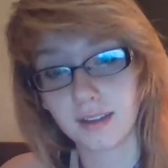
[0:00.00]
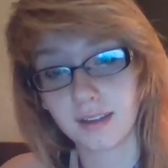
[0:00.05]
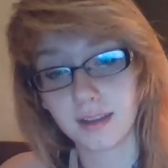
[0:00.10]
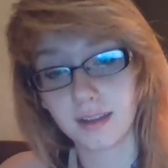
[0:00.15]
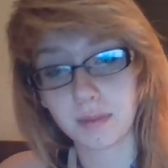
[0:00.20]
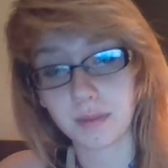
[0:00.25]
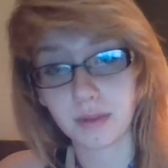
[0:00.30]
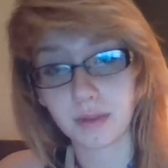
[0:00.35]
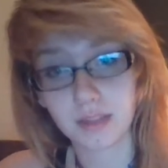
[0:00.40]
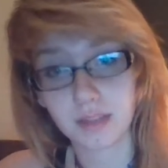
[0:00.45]

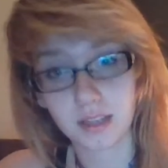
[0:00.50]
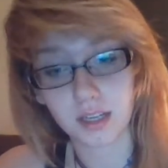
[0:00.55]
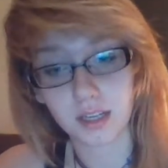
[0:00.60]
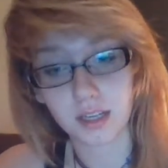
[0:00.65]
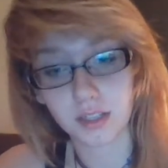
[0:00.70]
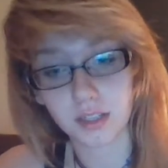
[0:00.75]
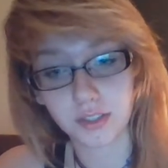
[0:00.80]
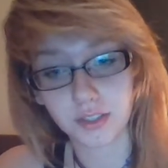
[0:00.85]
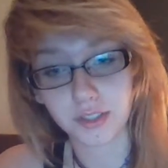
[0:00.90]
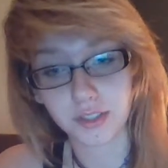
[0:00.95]
about deaf
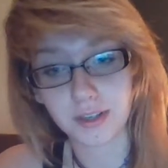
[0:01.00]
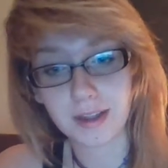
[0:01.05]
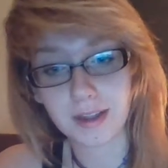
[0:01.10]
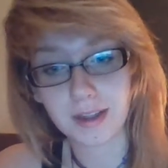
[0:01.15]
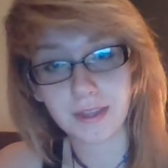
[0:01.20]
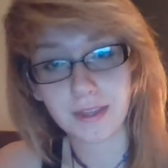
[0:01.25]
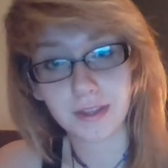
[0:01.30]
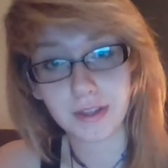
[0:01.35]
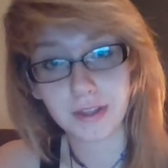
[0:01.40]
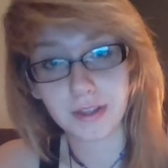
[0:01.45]
culture
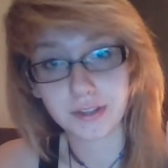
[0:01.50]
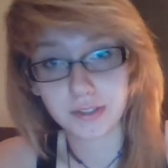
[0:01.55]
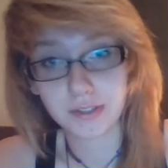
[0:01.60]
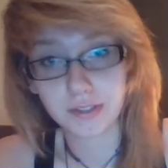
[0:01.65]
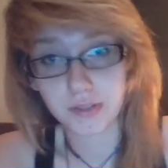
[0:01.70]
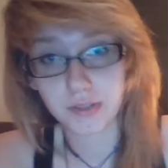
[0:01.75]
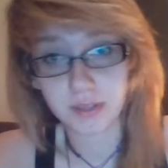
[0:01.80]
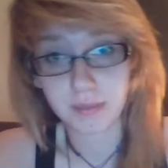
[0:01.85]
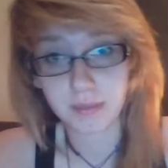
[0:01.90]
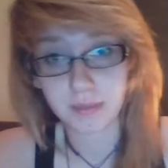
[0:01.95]
and the
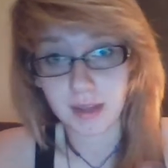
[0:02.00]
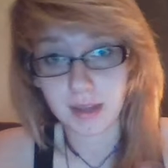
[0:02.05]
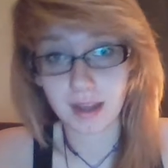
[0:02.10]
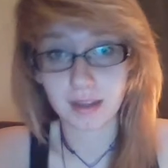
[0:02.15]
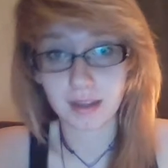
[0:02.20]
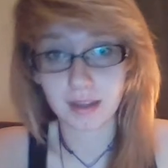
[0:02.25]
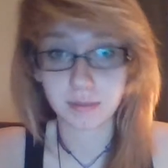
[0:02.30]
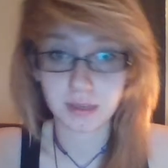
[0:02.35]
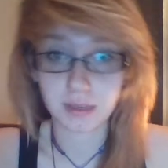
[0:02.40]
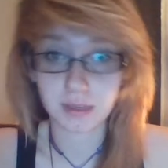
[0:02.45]
history
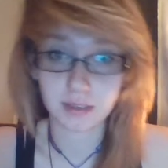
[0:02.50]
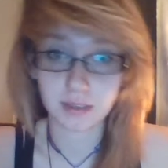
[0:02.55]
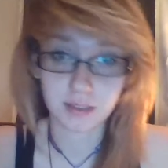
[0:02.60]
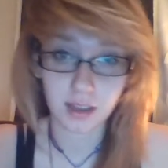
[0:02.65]
behind being